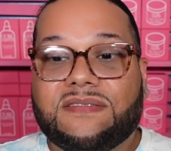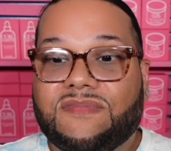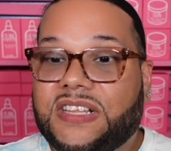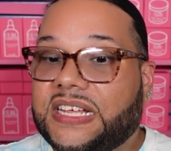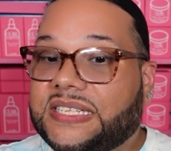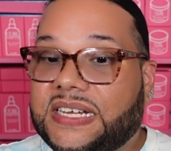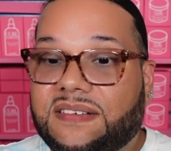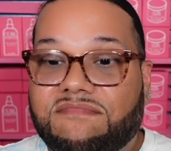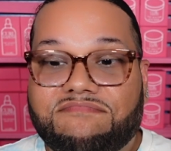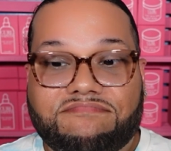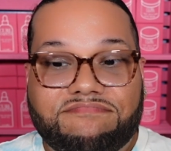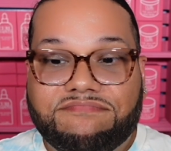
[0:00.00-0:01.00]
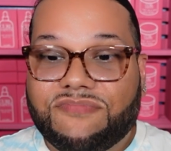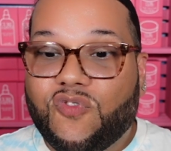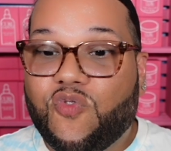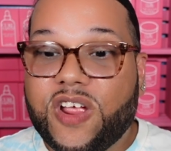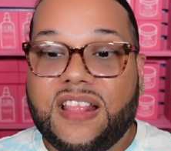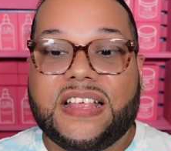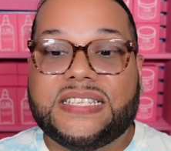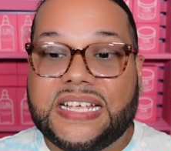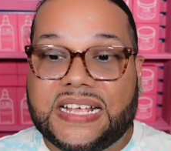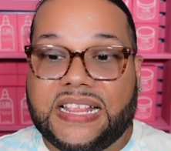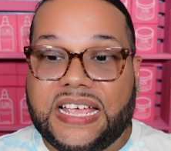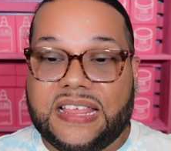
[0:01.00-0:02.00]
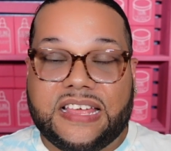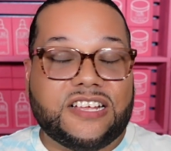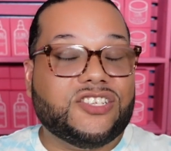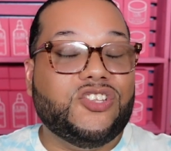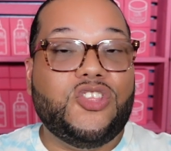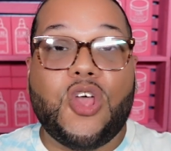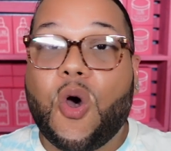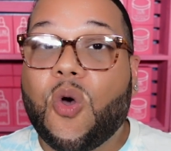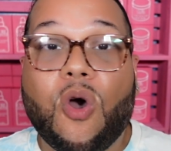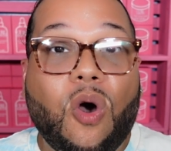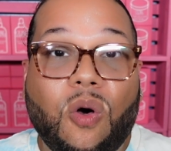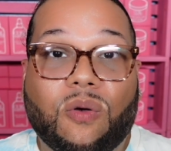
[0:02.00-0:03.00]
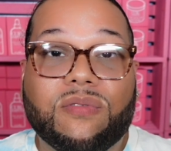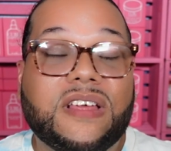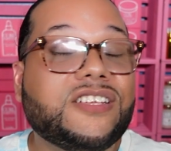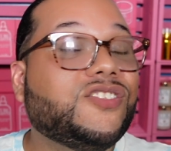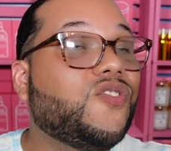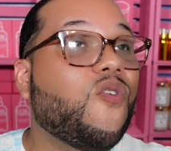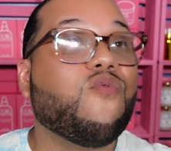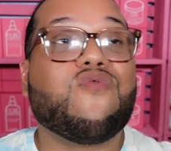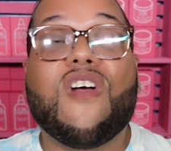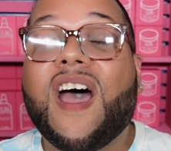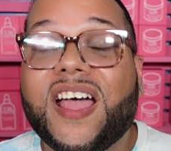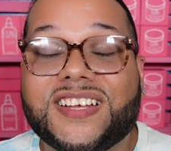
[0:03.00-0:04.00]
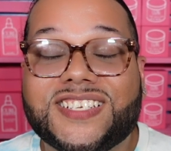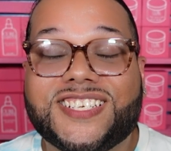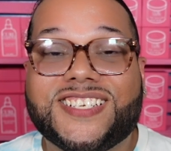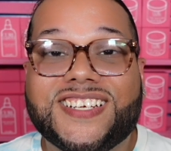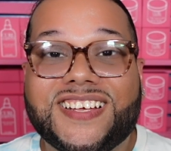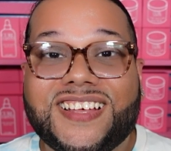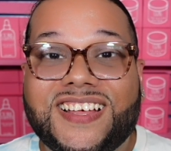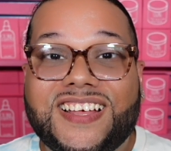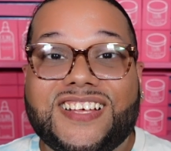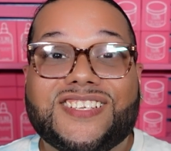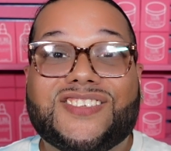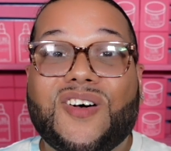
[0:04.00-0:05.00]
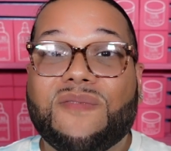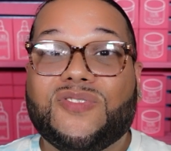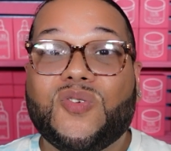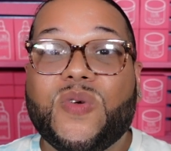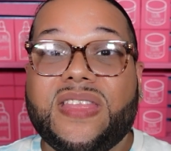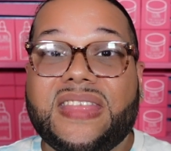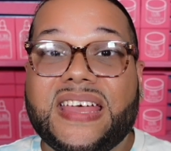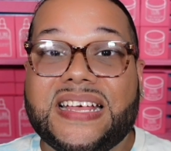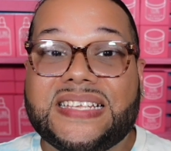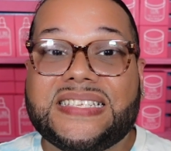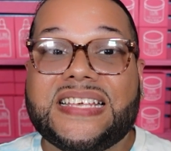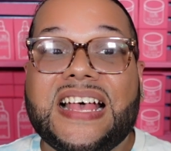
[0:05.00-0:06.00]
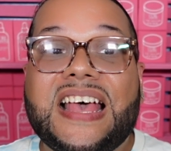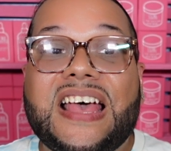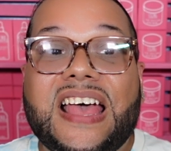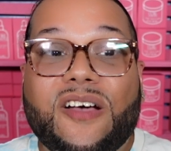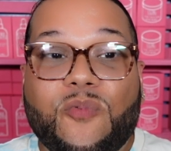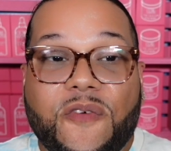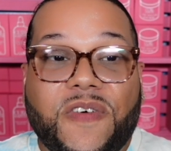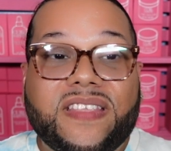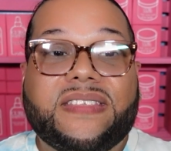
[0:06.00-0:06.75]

Listen, realistically, there's no goal. There's no rush. So I'm doing this with a